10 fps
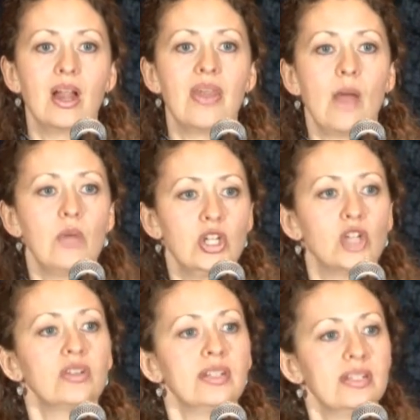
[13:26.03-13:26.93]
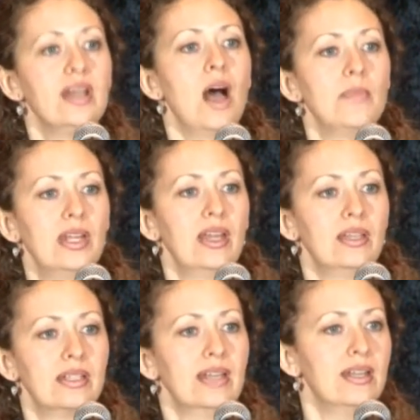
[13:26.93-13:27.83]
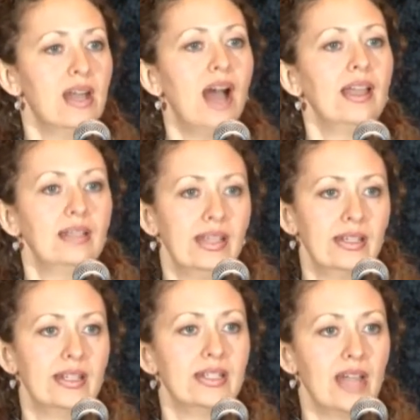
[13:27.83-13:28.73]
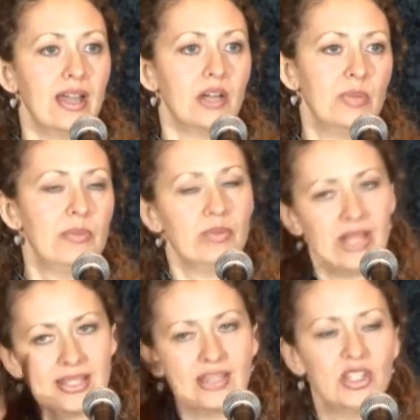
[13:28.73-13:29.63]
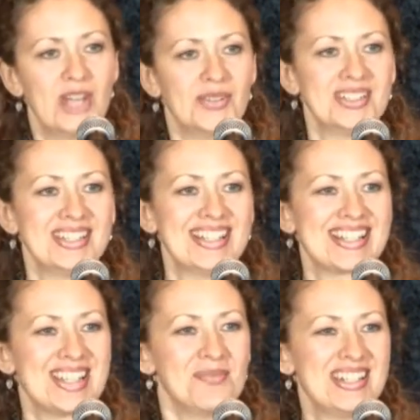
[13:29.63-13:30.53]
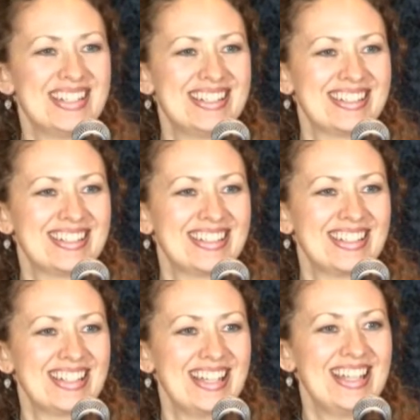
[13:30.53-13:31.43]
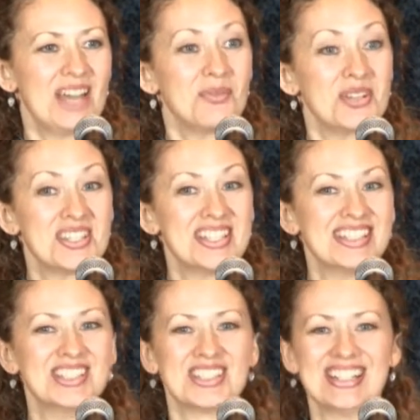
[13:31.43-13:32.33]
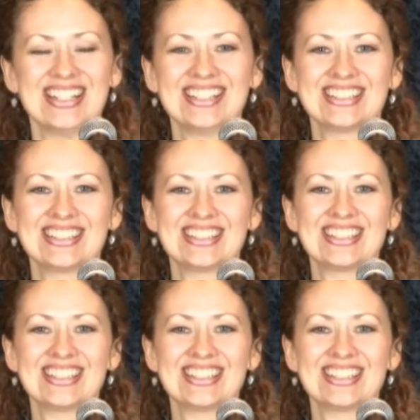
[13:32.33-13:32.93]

that we shouldn't dominate and annihilate an entire people. I said generally accepted. Again, we're still learning.